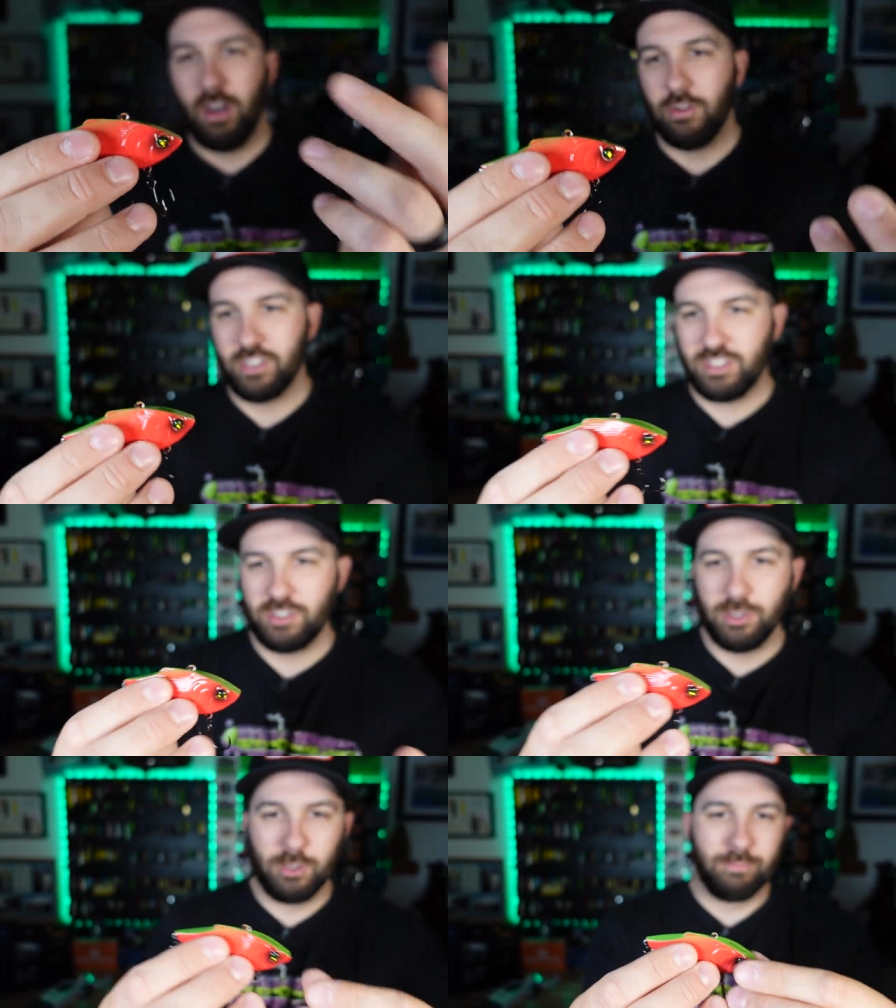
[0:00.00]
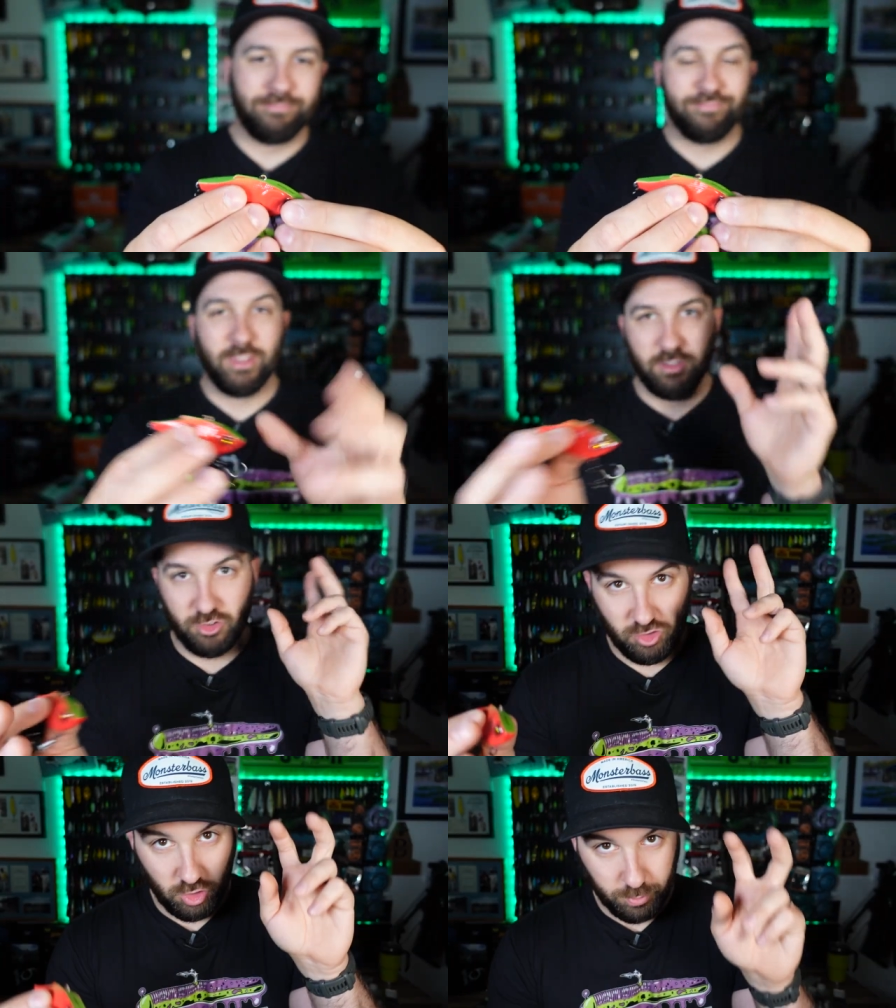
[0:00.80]
I would assume,
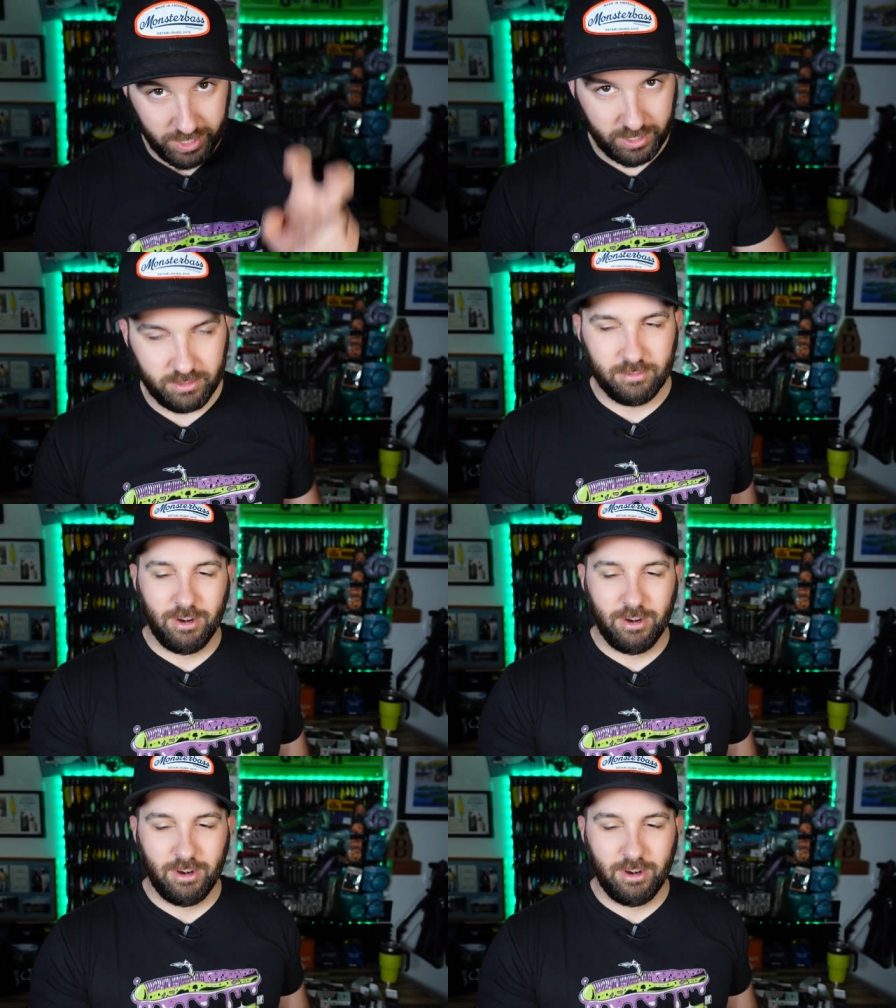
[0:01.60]
assuming,